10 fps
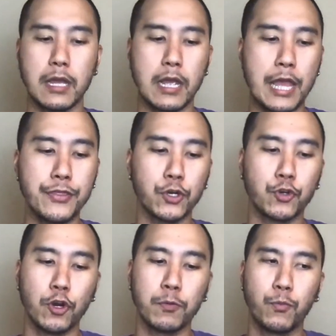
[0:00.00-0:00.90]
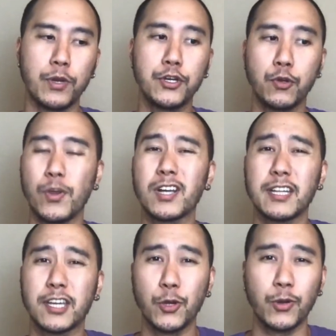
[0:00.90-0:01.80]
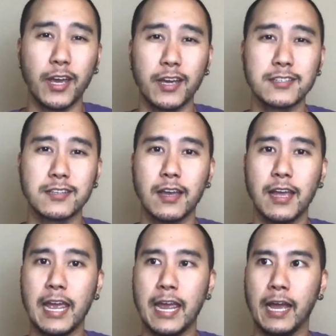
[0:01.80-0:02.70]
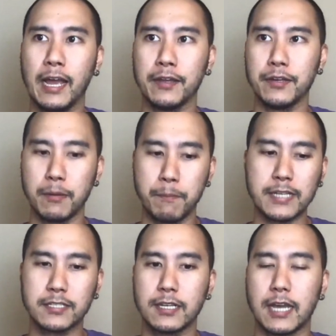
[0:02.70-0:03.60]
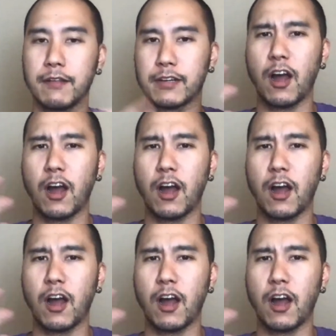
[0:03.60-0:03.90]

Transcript: In the group, we do weekly Q&As and basically kind of like an